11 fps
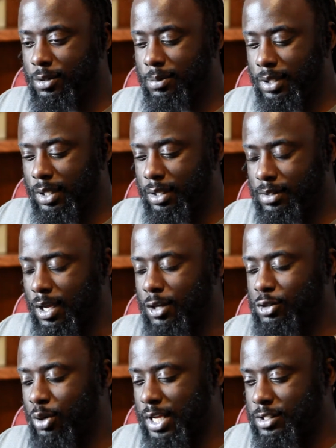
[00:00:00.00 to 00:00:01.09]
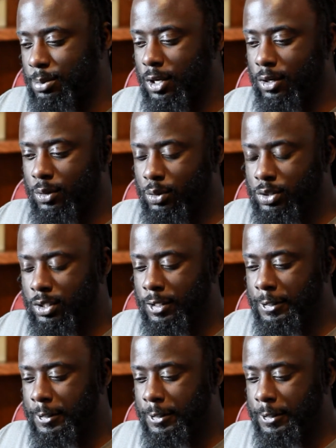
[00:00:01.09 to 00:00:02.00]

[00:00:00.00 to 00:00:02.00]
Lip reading: some things. I also had some uncles.